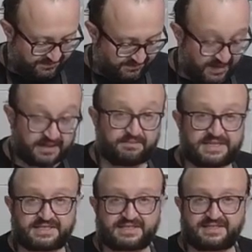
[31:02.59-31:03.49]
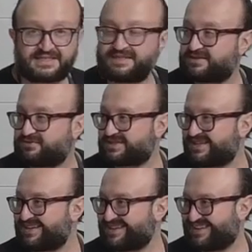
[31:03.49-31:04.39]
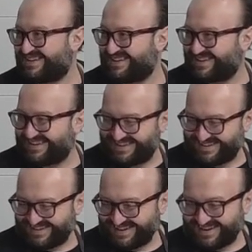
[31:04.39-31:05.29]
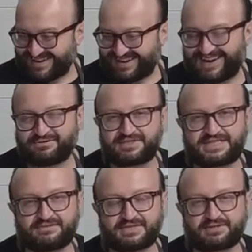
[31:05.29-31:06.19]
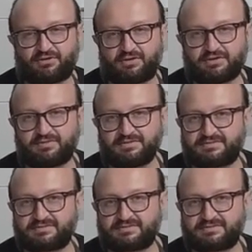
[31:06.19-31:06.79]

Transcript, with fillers: No, the Mexican Santa was late. I received this horrible